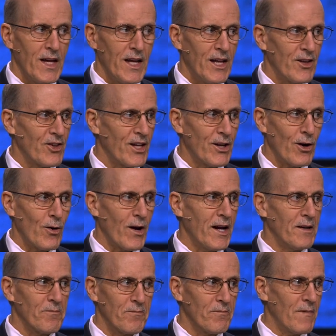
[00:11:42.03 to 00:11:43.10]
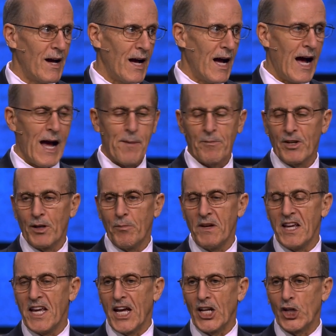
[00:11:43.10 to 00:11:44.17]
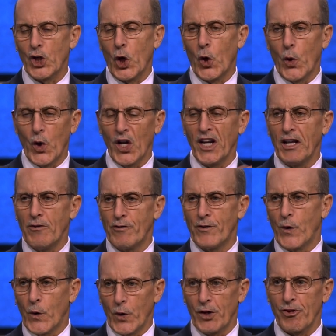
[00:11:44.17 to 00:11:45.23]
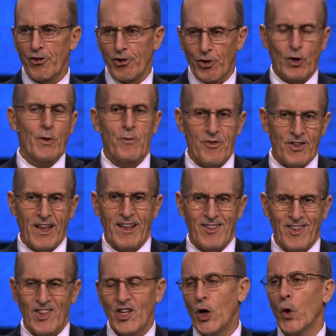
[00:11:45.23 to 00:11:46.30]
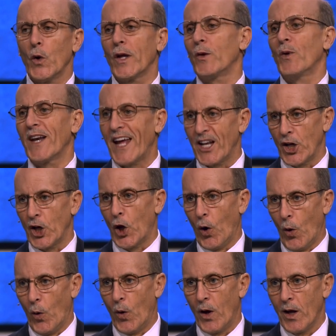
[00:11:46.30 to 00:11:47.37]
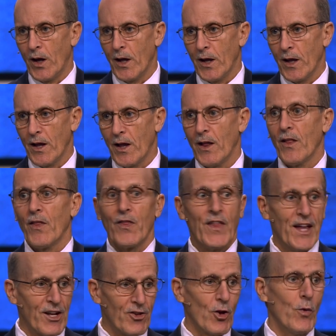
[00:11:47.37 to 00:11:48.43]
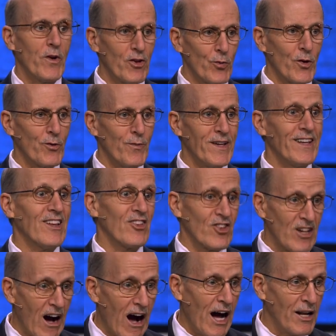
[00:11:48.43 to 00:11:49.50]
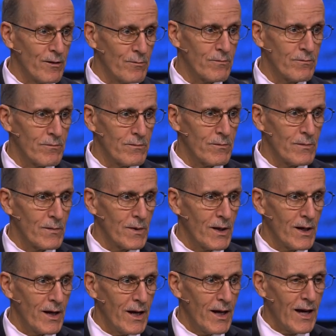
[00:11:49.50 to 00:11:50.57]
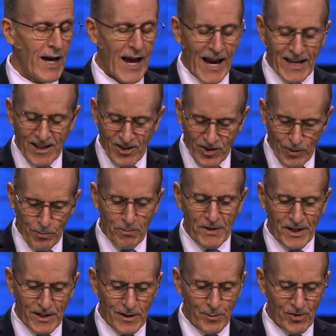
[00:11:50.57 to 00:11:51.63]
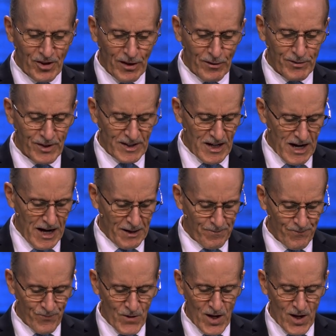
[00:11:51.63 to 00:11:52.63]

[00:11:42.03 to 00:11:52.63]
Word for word: he said, All right, I'm going to be in totally foreign circumstances. The only one I know that is always with me is God. And he submitted himself to God.